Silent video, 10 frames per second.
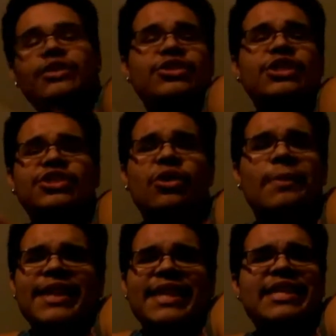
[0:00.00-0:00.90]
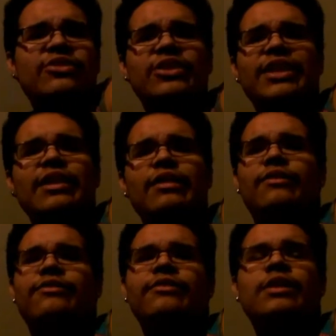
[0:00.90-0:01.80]
there's just so many things you could think
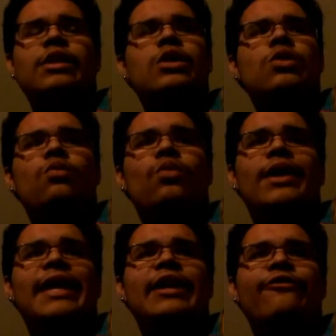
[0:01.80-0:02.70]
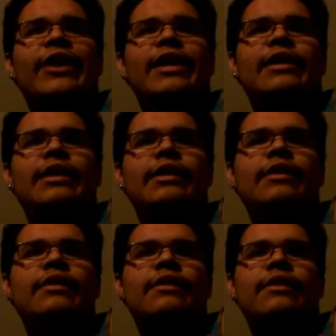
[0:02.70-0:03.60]
of. 180 fakie